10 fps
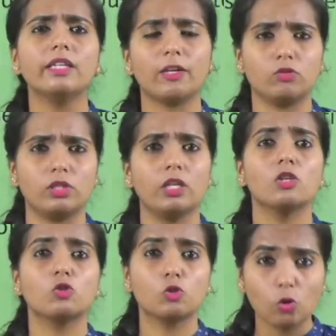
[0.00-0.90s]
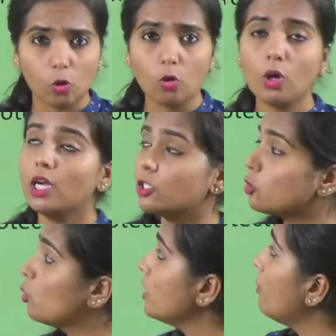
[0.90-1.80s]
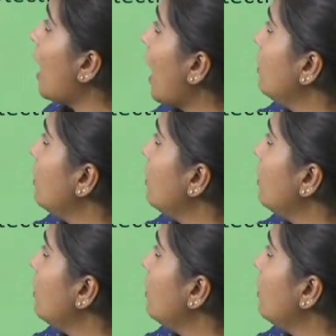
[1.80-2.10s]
kerosene. So sodium and